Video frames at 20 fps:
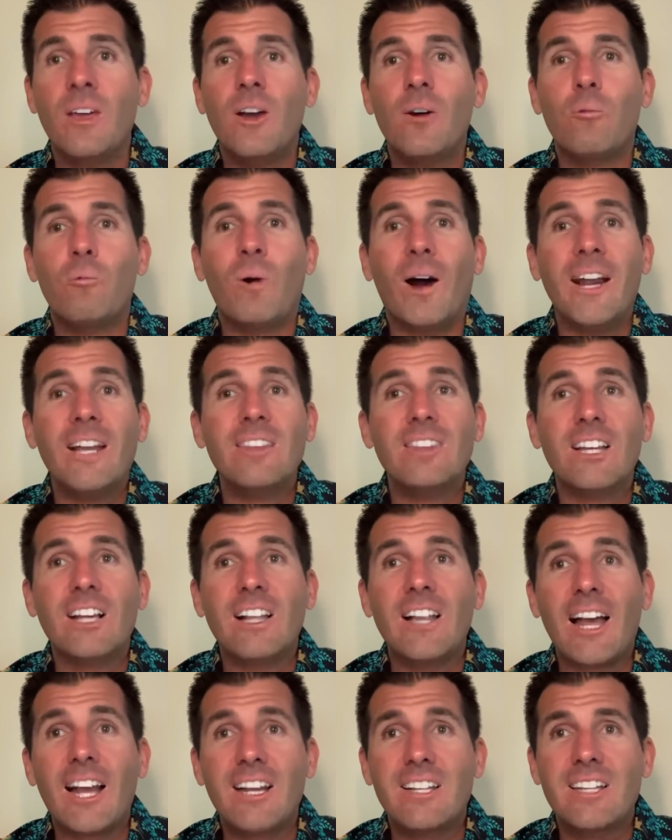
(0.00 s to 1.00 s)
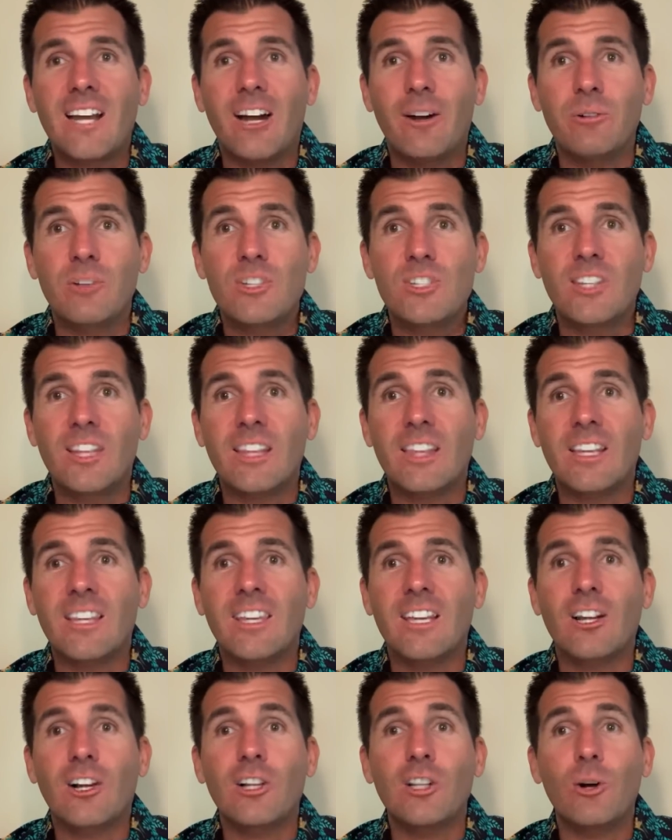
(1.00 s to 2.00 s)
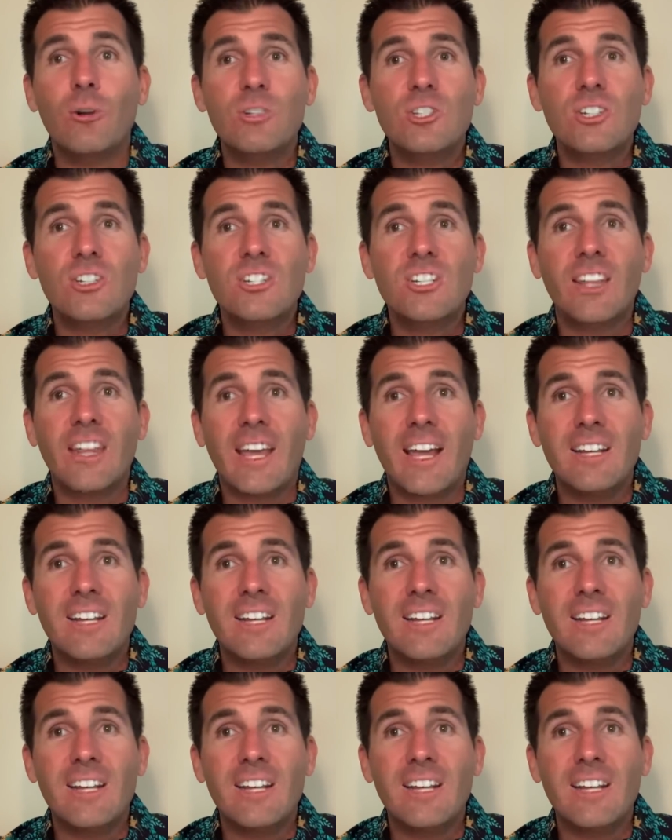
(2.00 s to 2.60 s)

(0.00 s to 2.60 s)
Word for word: wind the clock down so that they can get closer to the